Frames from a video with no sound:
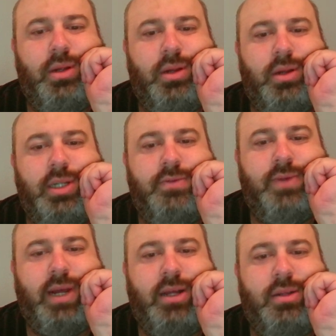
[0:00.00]
this
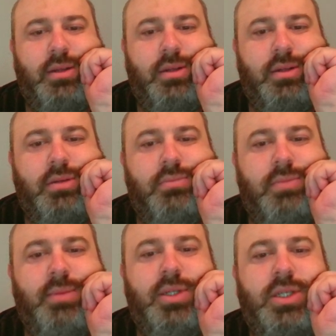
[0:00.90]
file,
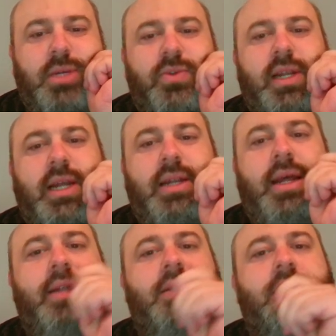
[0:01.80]
maybe something like
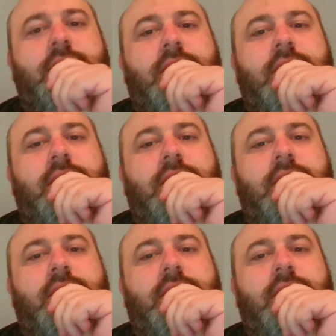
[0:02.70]
that.